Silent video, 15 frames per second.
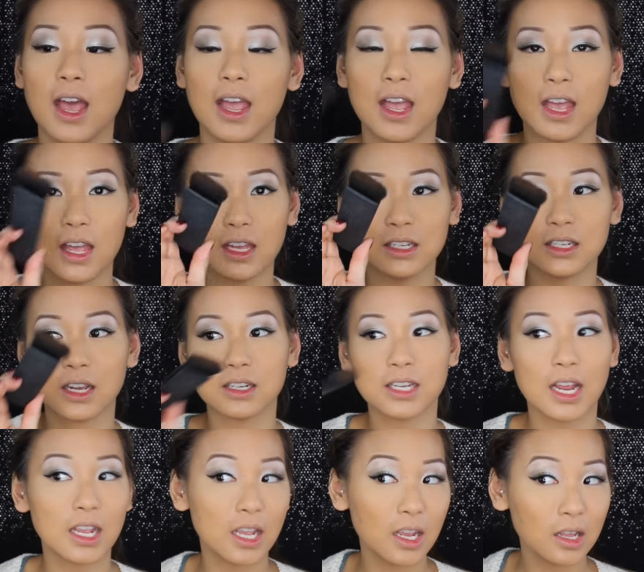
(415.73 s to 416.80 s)
and
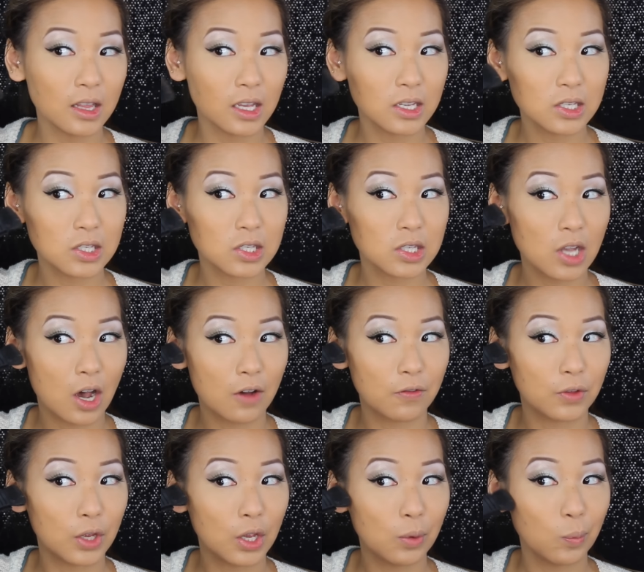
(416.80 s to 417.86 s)
taking this
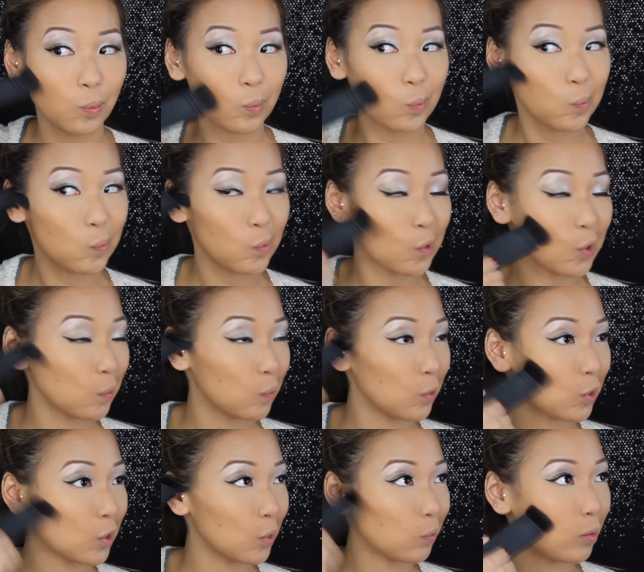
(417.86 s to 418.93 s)
softly, I'm
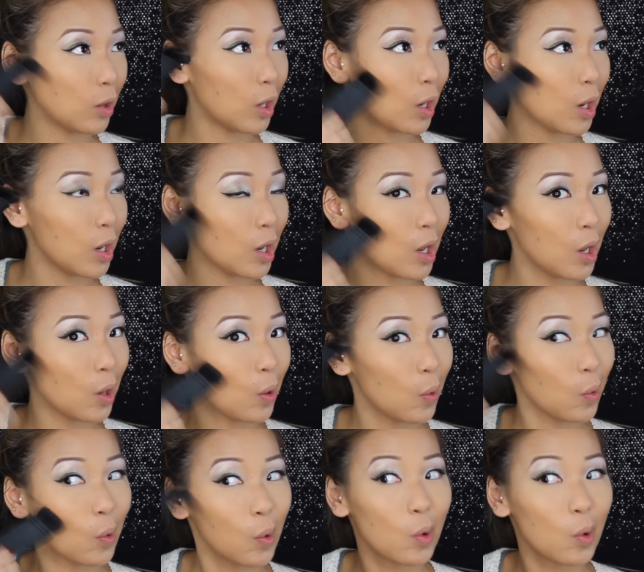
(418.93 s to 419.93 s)
just applying it